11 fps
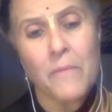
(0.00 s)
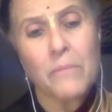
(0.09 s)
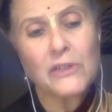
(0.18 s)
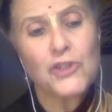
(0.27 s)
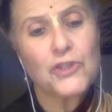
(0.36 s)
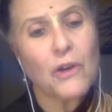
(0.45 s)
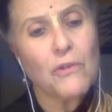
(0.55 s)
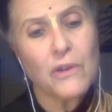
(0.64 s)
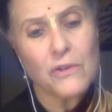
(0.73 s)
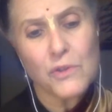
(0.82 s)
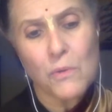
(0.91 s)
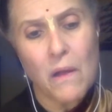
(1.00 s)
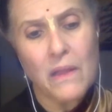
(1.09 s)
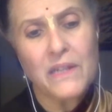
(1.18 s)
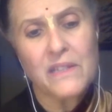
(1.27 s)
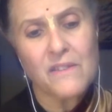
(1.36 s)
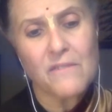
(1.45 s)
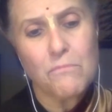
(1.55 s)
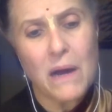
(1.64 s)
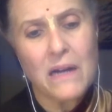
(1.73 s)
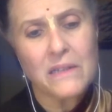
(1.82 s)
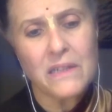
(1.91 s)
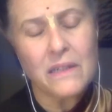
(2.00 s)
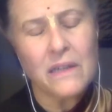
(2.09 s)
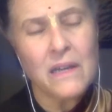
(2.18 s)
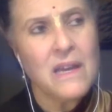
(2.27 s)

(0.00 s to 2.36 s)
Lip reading: but show those qualities of bhakti,